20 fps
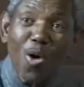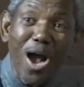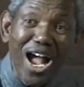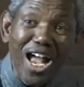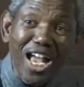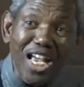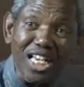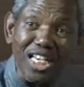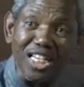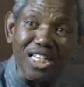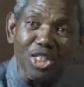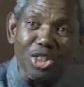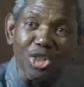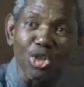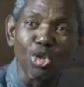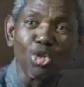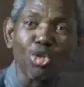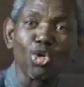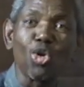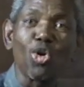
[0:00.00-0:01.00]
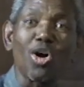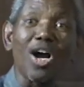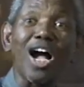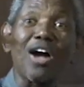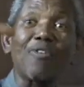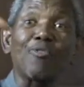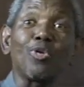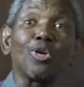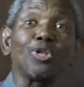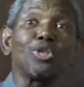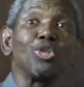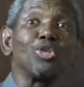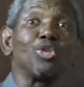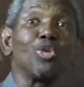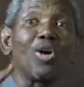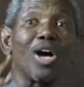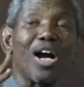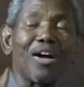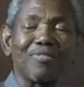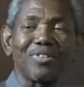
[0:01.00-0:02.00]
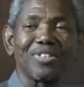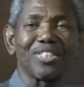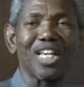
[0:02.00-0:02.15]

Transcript: why you don't have what you don't have